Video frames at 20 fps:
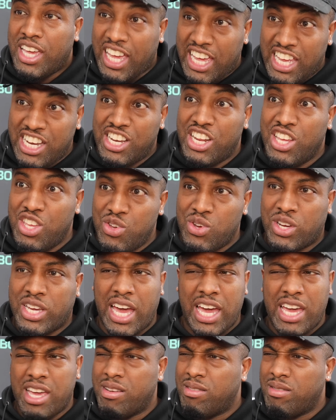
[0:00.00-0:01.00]
in the
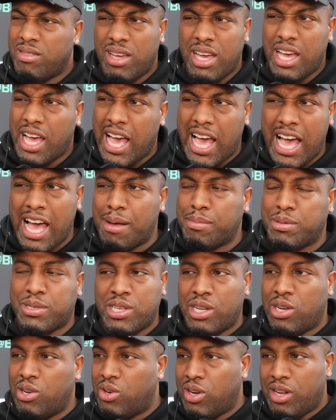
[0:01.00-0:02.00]
UK.
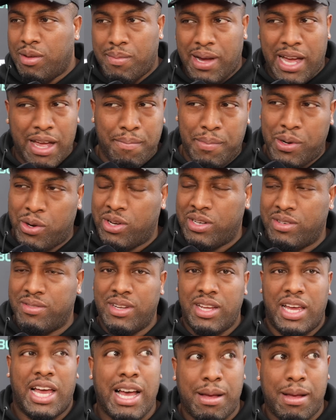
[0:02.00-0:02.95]
Absolutely mind blowing.